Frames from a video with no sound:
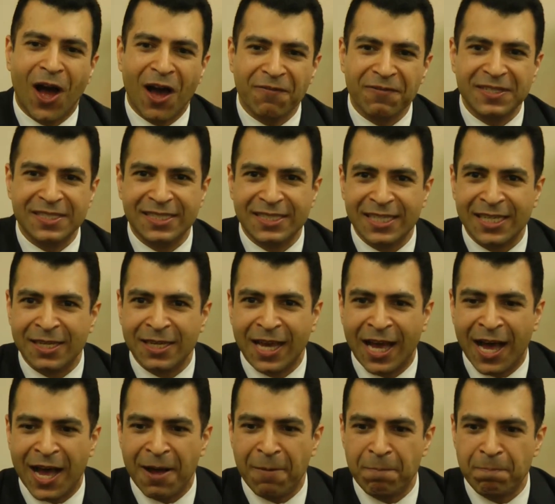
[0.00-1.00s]
often see
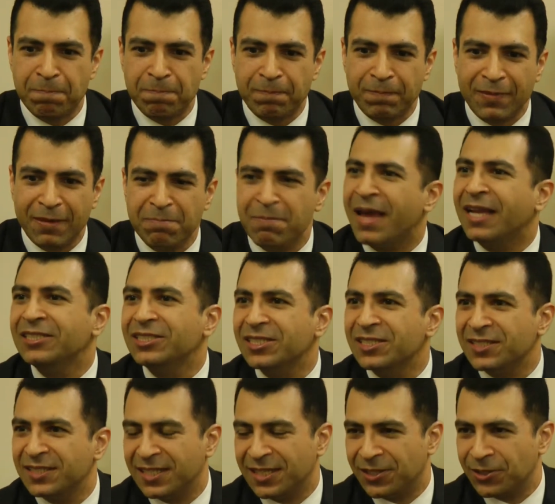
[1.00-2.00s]

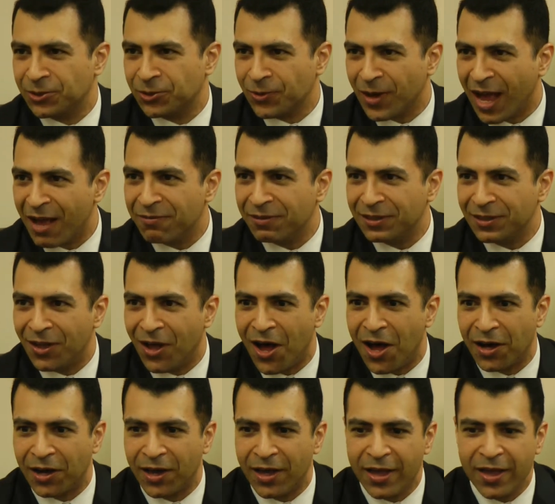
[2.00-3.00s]
mentions in their travel
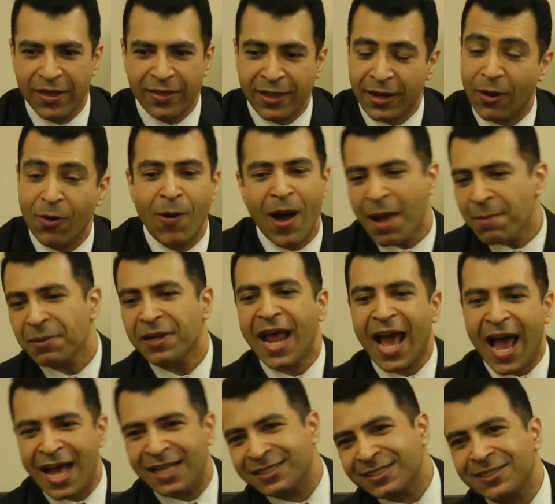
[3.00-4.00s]
log that, oh, I'm going
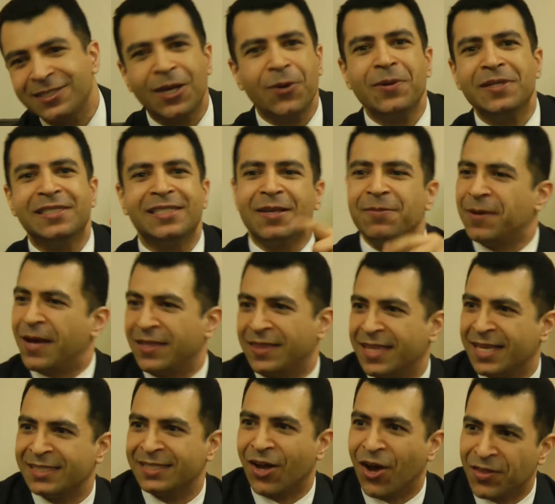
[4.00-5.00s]
to ask so-and-so about
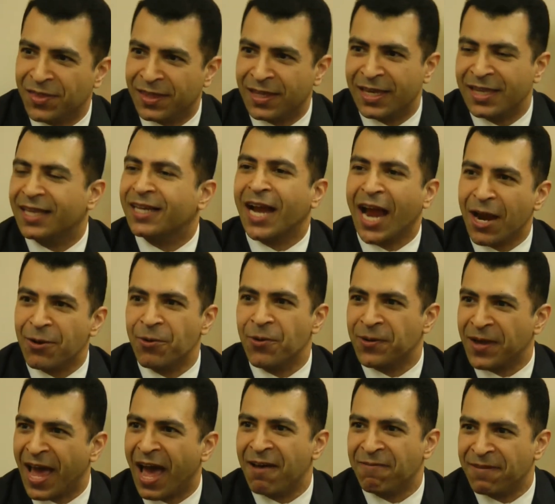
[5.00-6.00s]
this in the Cairo
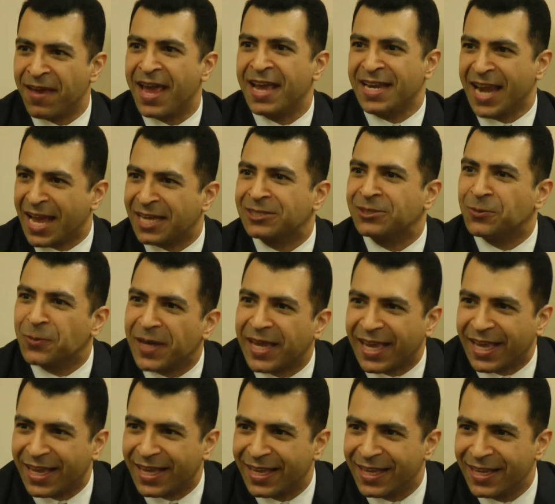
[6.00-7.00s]
Cafe next
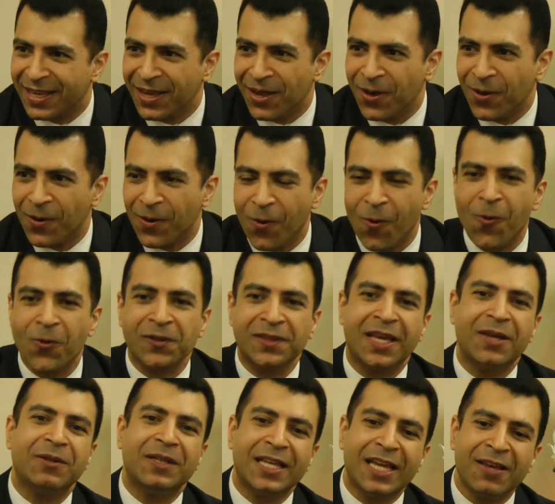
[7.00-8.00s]
week. Or
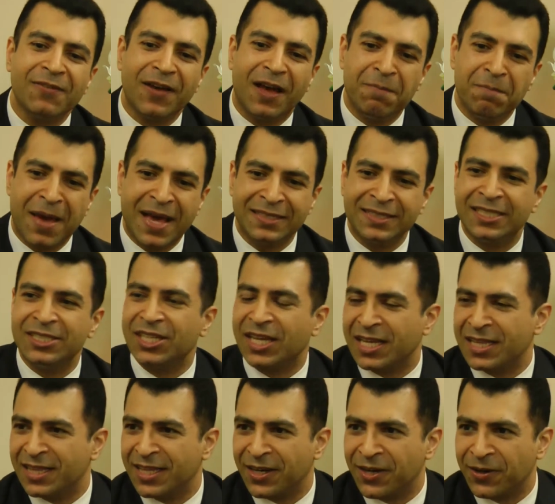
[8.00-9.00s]
they'd leave a message
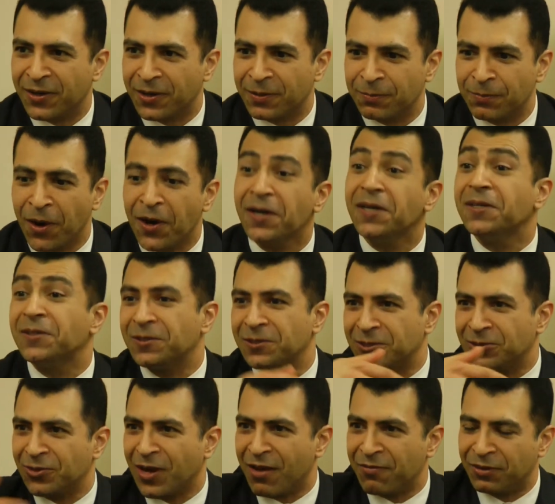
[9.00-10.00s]
in their
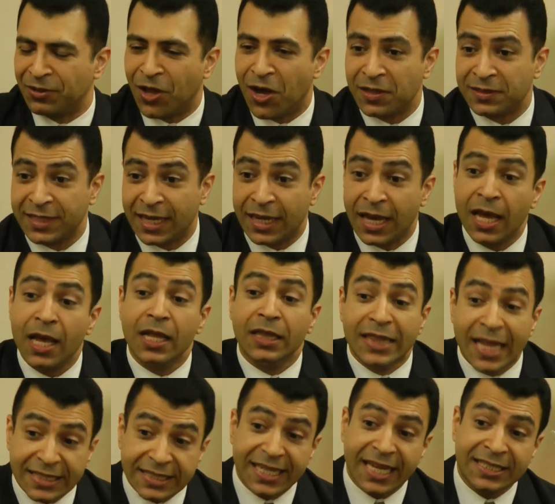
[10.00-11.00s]
partner's travel log saying,
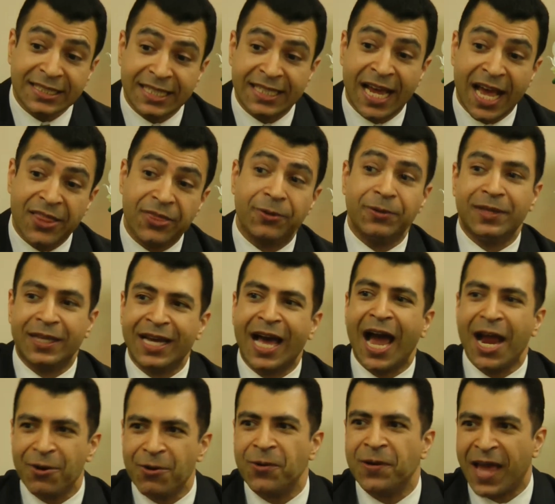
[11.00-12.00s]
let's get together in the
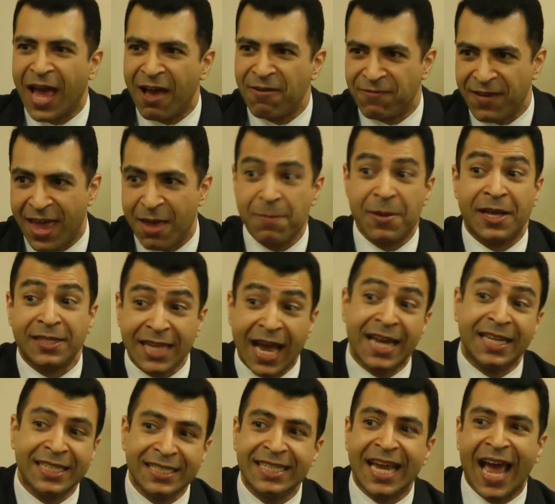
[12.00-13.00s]
Cairo Cafe because
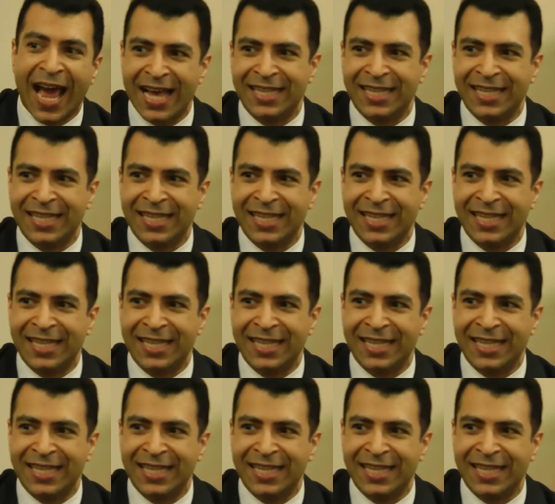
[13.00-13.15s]
I need to